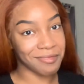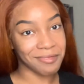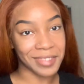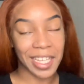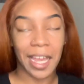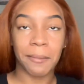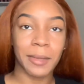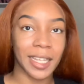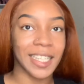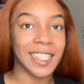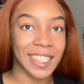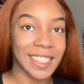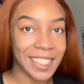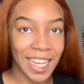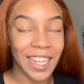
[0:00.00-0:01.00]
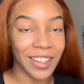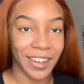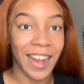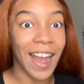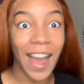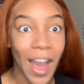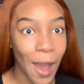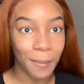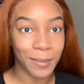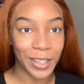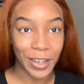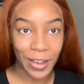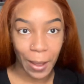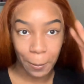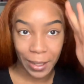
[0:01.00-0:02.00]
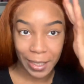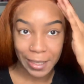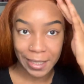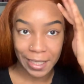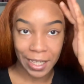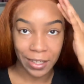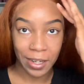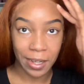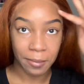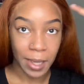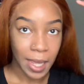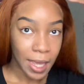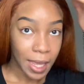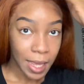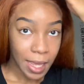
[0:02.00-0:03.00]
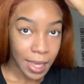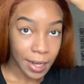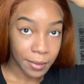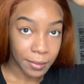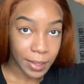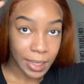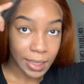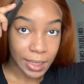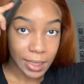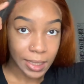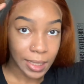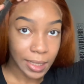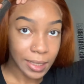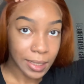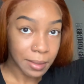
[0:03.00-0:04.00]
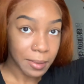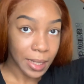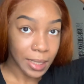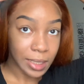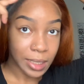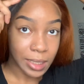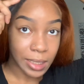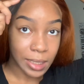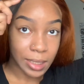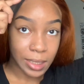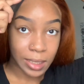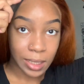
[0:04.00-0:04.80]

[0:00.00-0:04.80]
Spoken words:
I'm eating this color up, y'all. I'm eating this color up. Anyways, some edges.